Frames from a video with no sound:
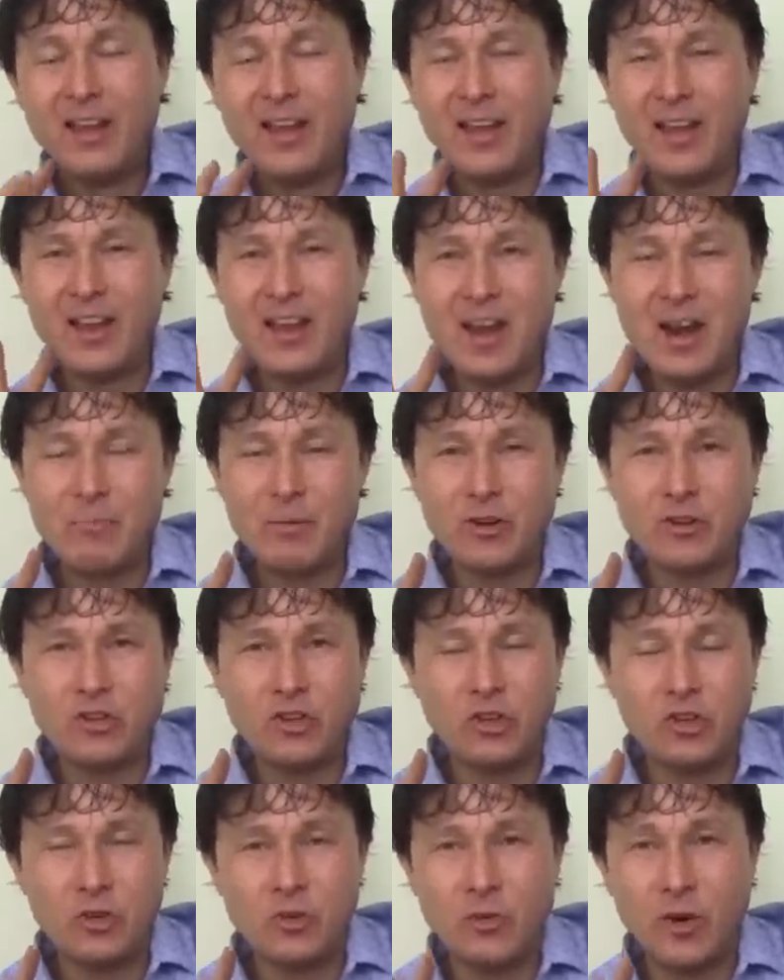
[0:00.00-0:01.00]
And number
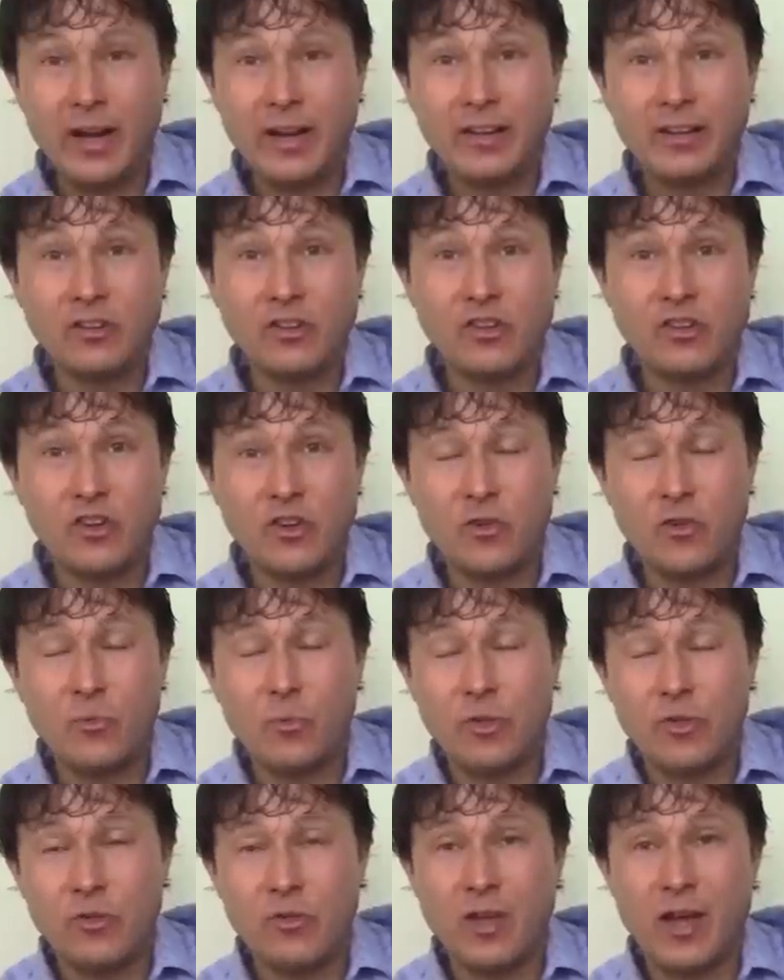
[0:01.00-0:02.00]
two, I get to share
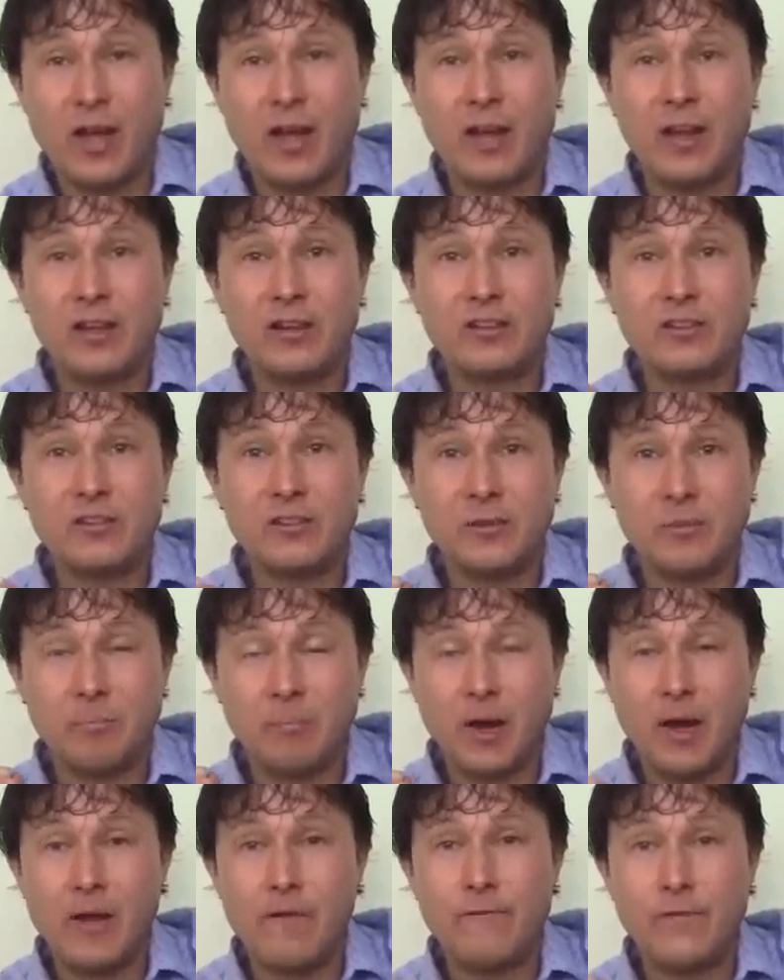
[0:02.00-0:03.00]
with you guys
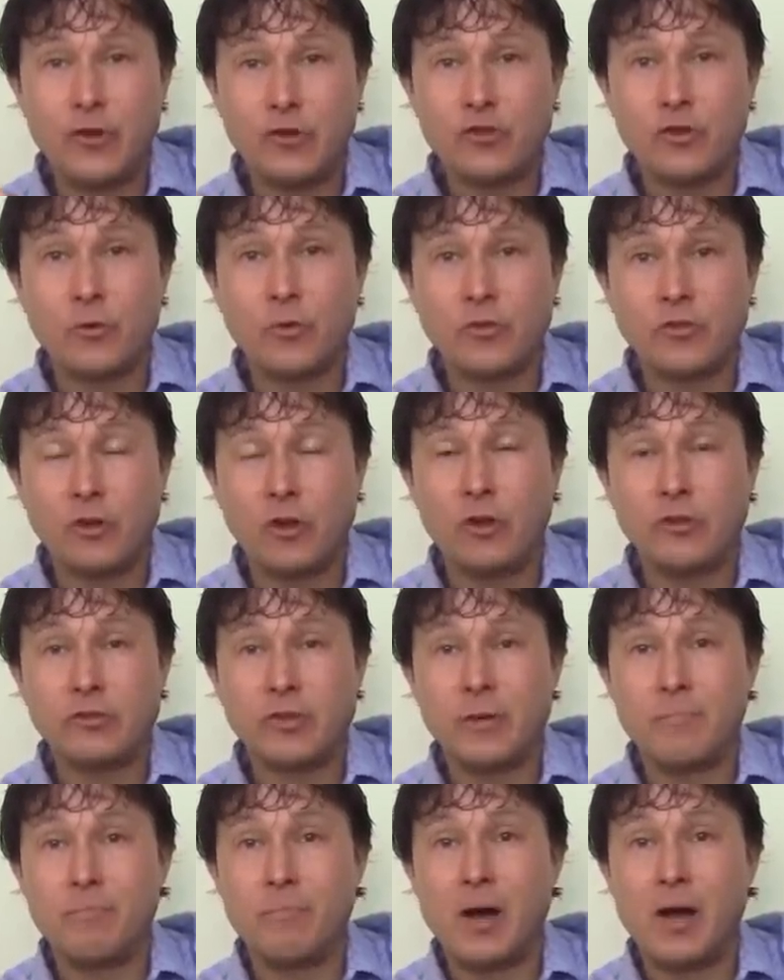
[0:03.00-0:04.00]
my official results
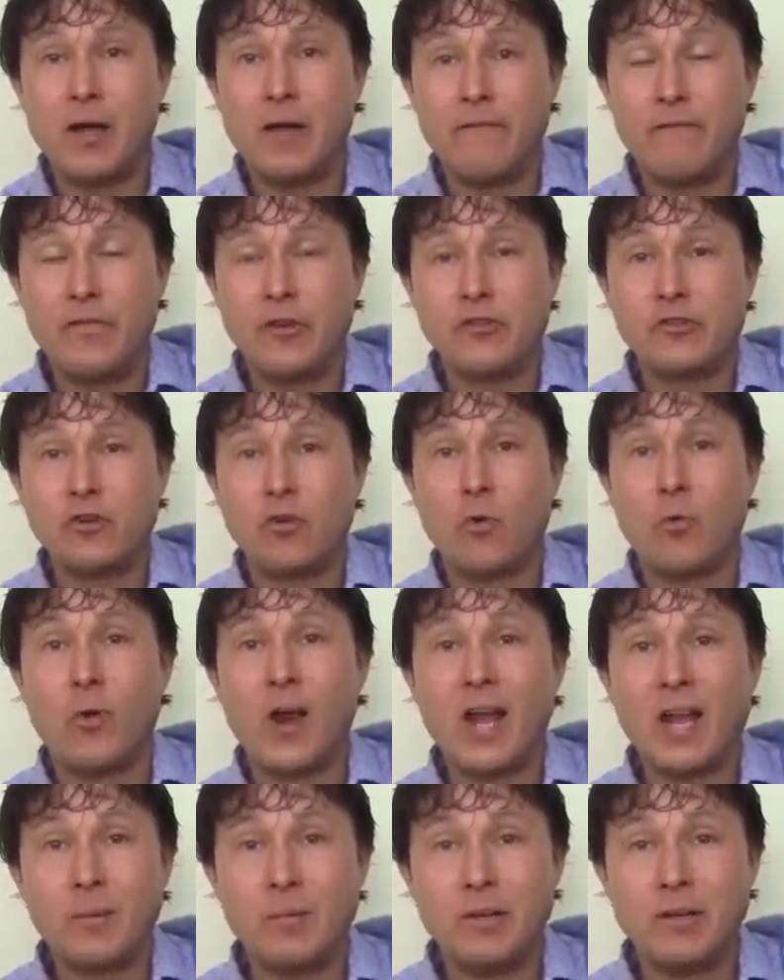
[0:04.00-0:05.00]
and my official
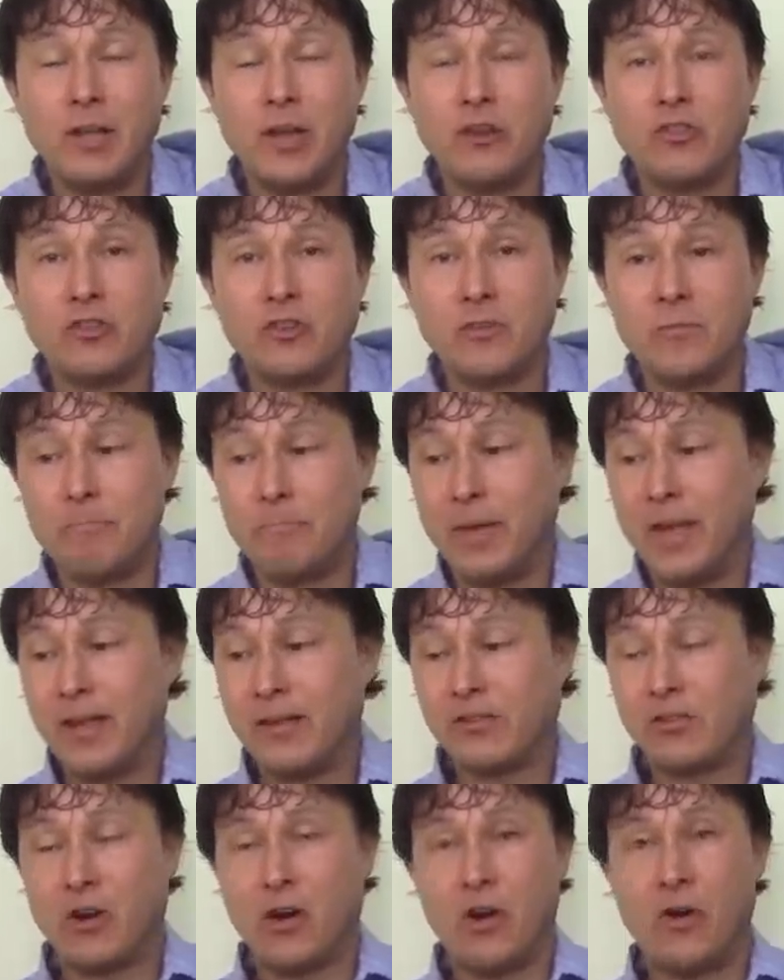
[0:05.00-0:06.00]
recommendation
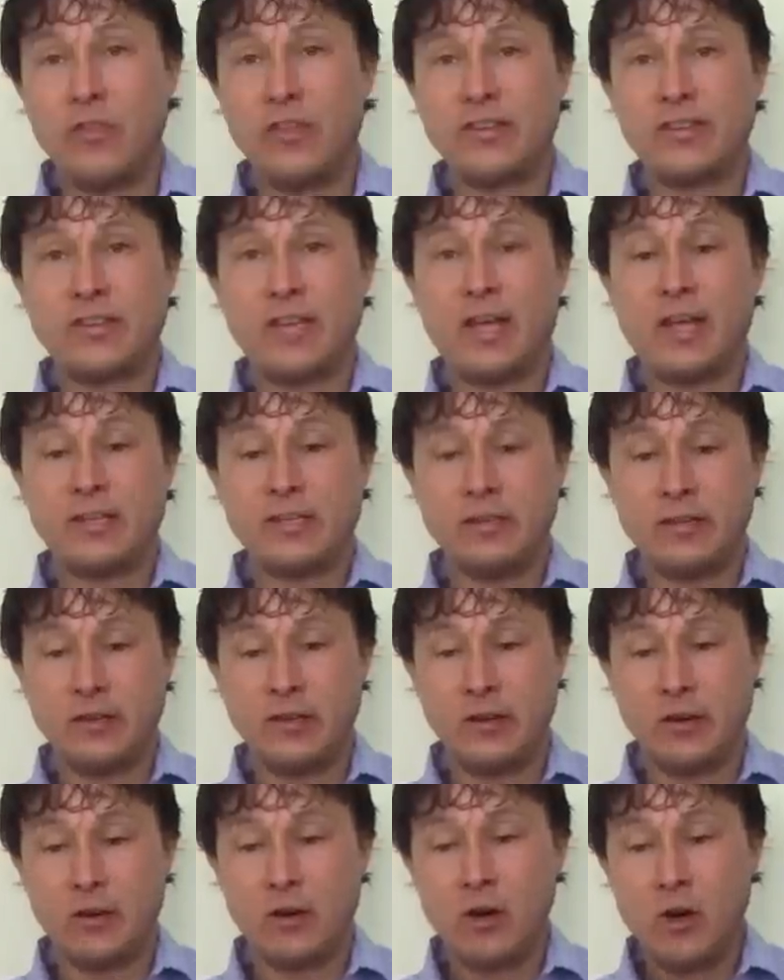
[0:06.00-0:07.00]
based on this testing
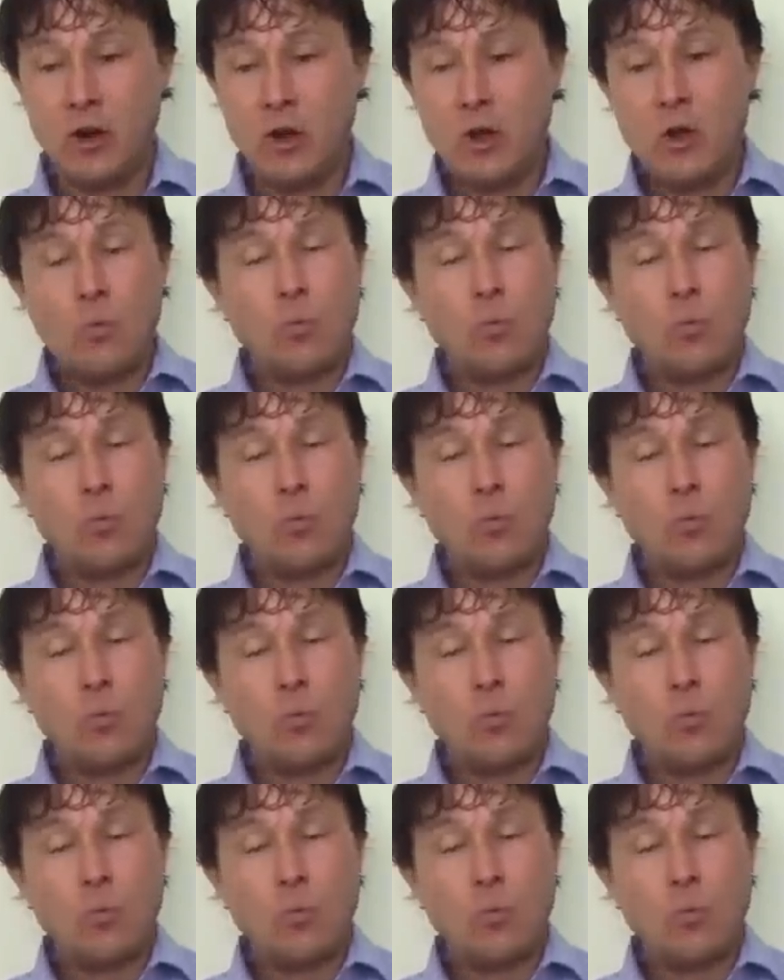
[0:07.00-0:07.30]
here.